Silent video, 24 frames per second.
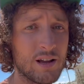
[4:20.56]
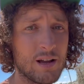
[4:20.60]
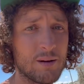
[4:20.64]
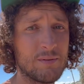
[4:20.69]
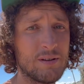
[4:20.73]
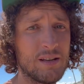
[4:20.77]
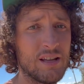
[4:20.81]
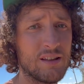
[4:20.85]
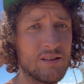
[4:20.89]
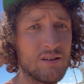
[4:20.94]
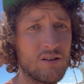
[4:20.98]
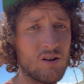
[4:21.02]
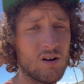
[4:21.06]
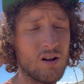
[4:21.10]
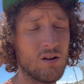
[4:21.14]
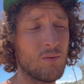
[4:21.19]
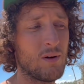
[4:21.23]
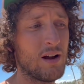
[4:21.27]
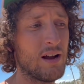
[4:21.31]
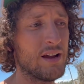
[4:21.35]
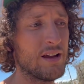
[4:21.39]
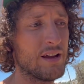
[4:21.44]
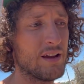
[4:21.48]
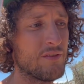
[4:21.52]
up and down the
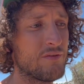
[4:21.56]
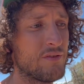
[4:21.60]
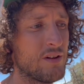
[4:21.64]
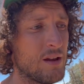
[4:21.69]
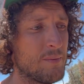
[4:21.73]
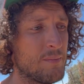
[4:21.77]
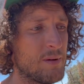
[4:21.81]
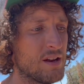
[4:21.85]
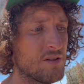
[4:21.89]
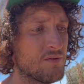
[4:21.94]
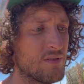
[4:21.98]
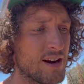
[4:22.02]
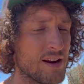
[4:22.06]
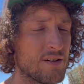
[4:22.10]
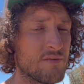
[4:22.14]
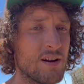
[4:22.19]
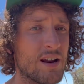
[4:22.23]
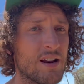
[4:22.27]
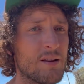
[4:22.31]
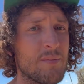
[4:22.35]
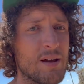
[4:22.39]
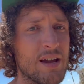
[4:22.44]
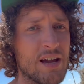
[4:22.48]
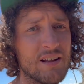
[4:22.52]
highway a fair bit, round
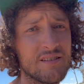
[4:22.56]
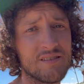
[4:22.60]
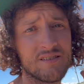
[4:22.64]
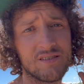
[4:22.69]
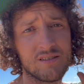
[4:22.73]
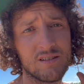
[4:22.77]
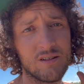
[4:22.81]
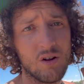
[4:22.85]
roundabouts,